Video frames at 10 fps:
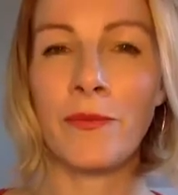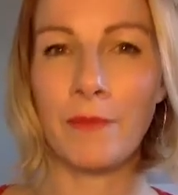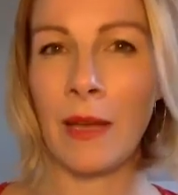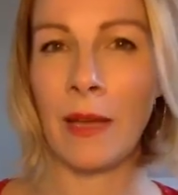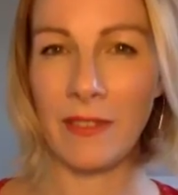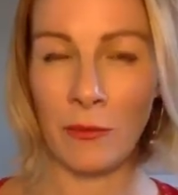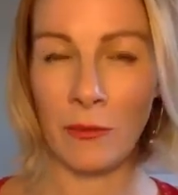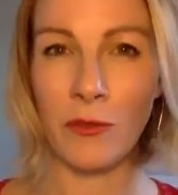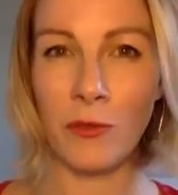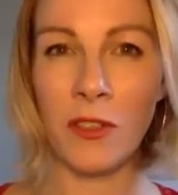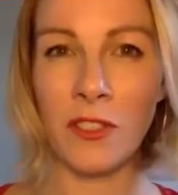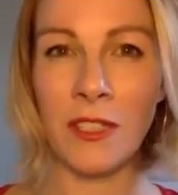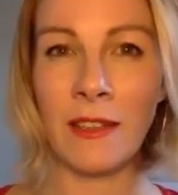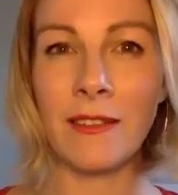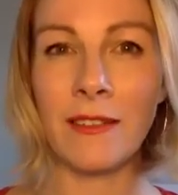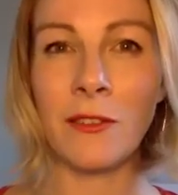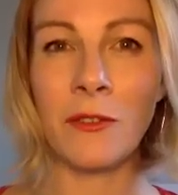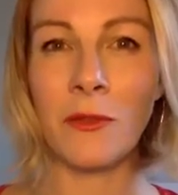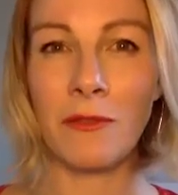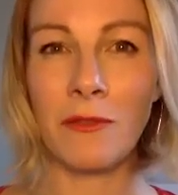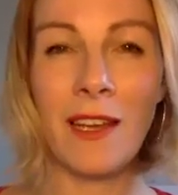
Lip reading: maybe someone who's watching this who's